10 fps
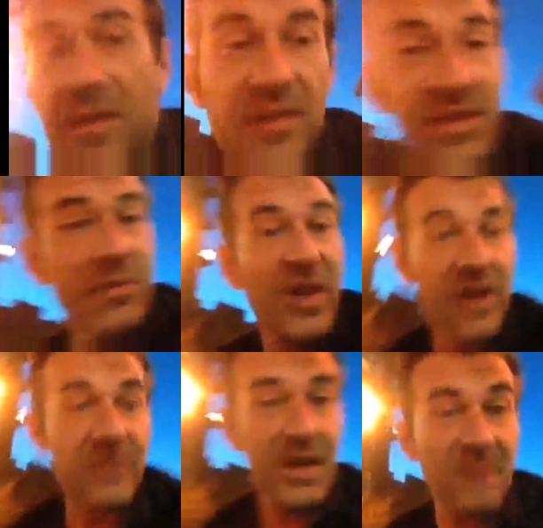there's some really
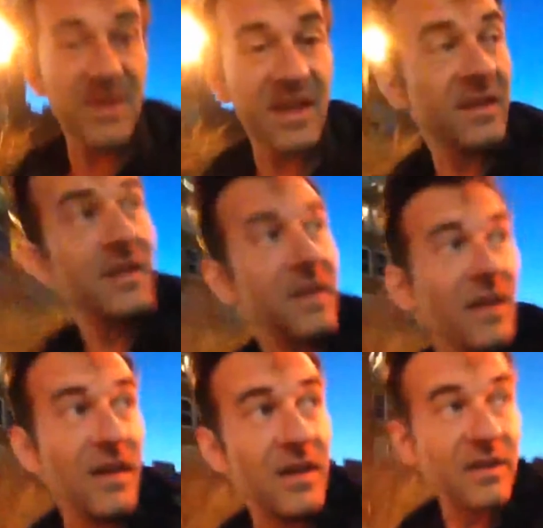good shops there.
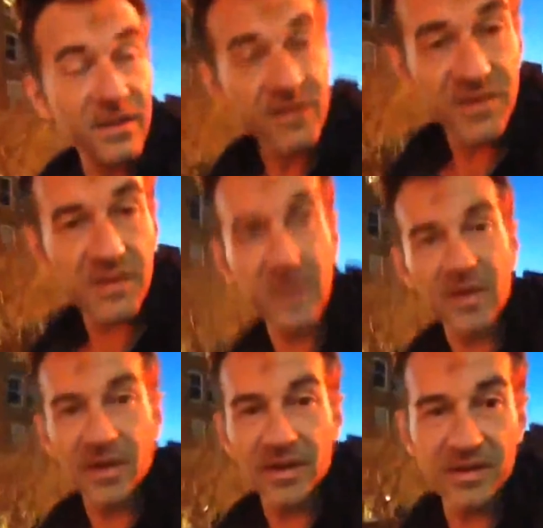Uh, some good
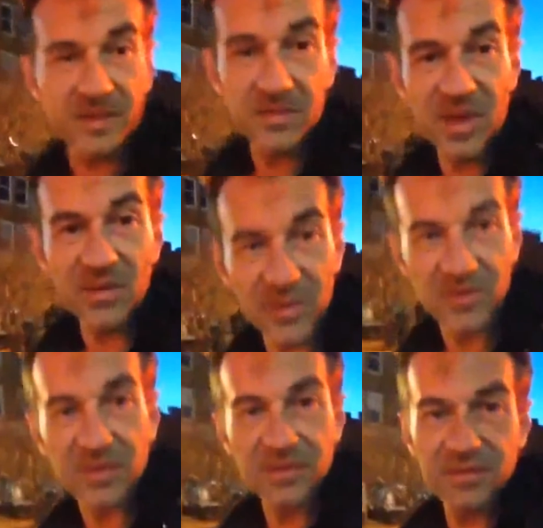artists and people
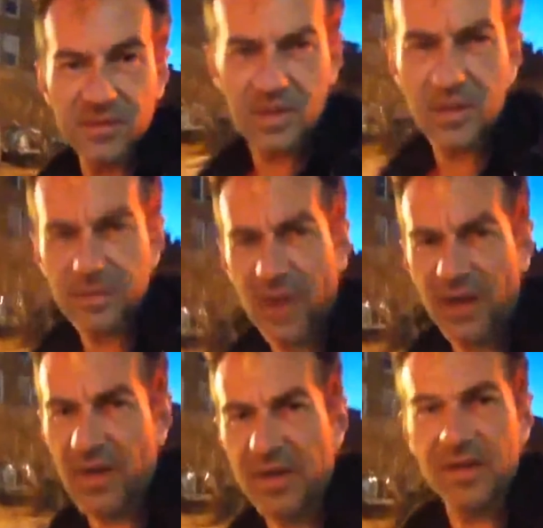you know, trying
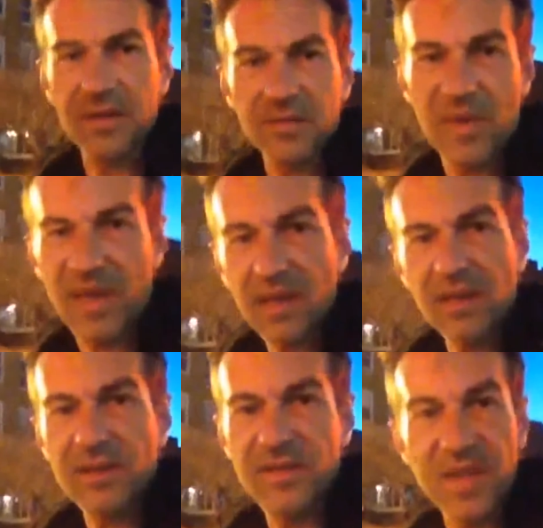hard to make it
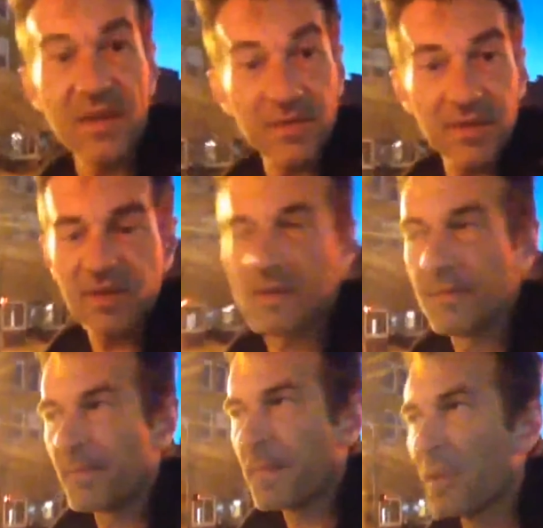Stuff.
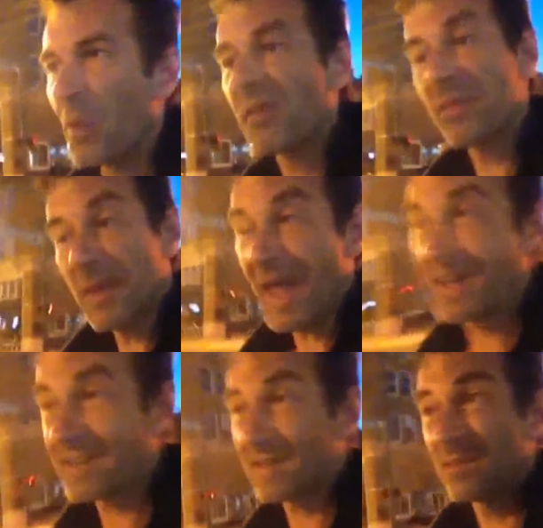One of them
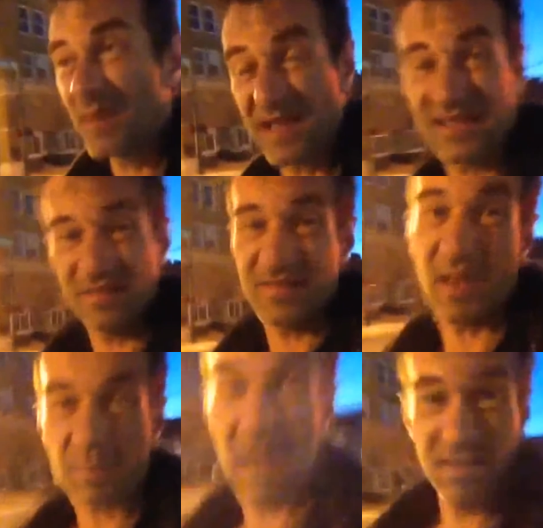has some paintings that
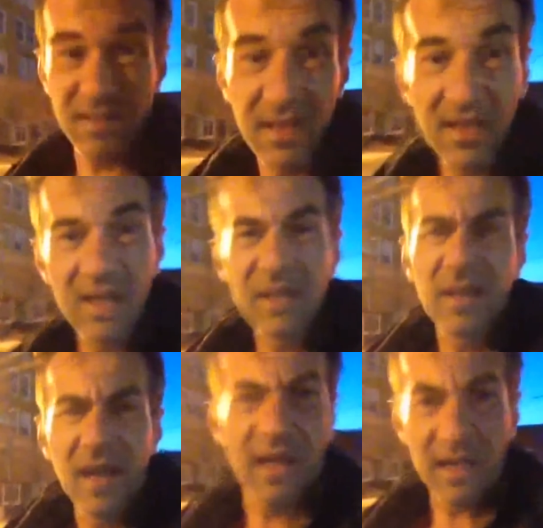I painted,
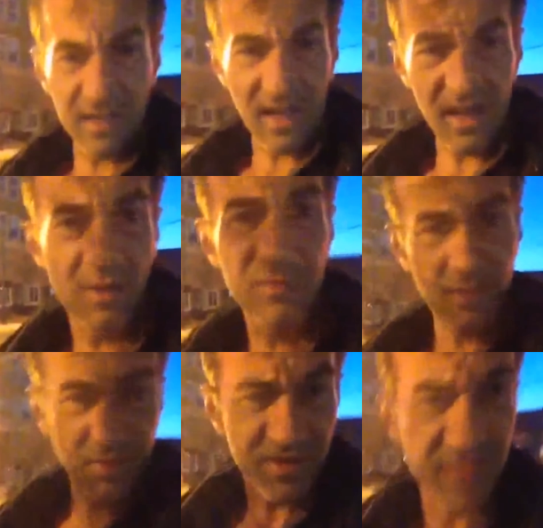and I hope she
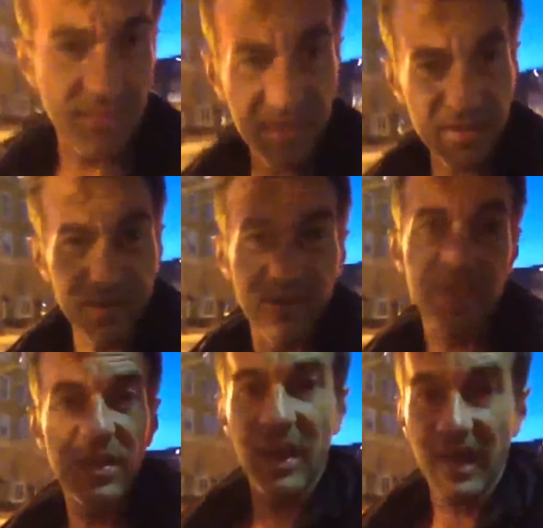brings them in soon
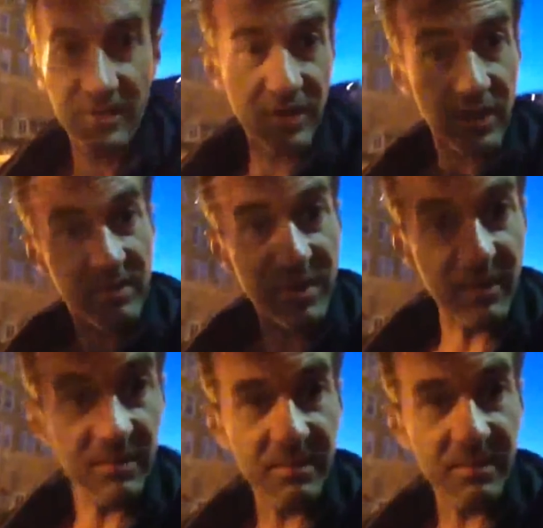so that I can show them to you.